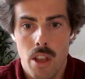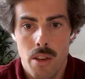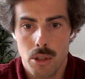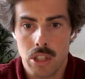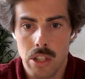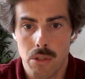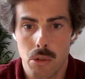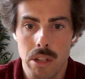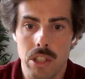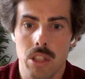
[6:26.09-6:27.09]
for several
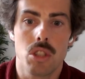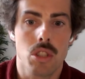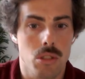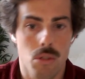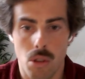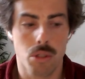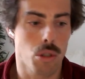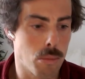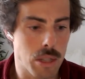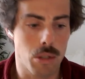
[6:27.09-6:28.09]
reasons, just also
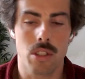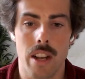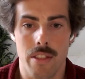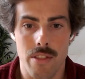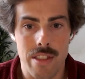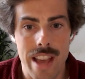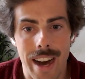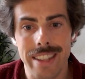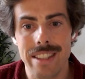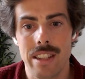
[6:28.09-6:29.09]
because like the
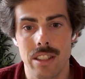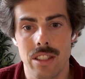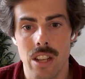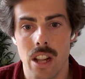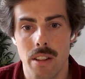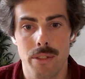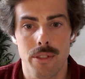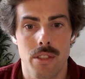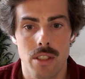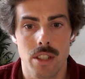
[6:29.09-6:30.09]
idea itself
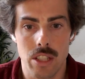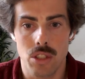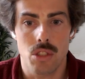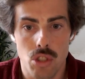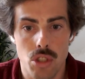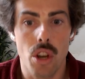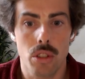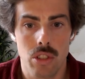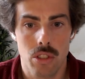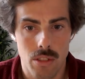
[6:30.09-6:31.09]
is
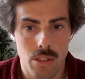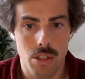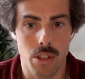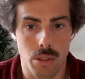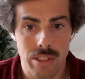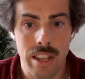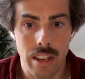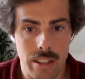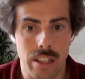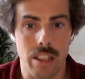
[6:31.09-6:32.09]
not,
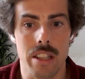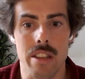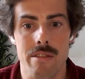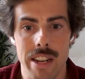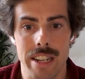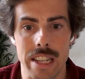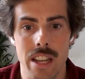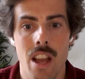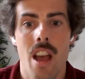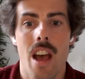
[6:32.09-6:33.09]
technically ready.
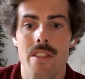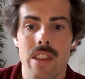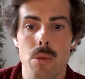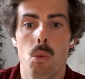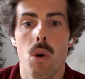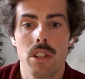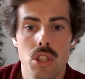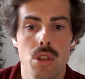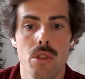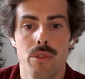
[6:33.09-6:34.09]
And then
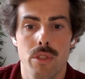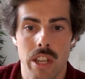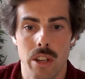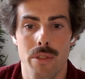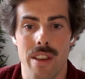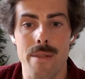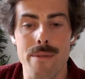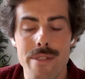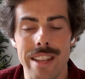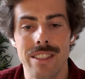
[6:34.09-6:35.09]
once you've kind of
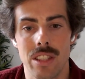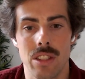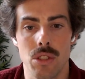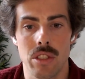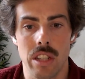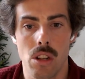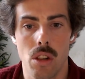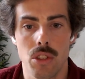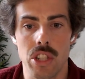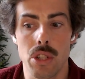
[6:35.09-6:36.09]
invented a new
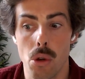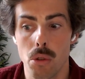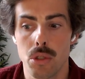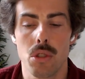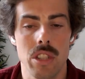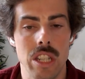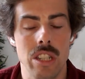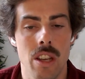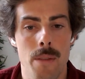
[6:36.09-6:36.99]
technology, you also need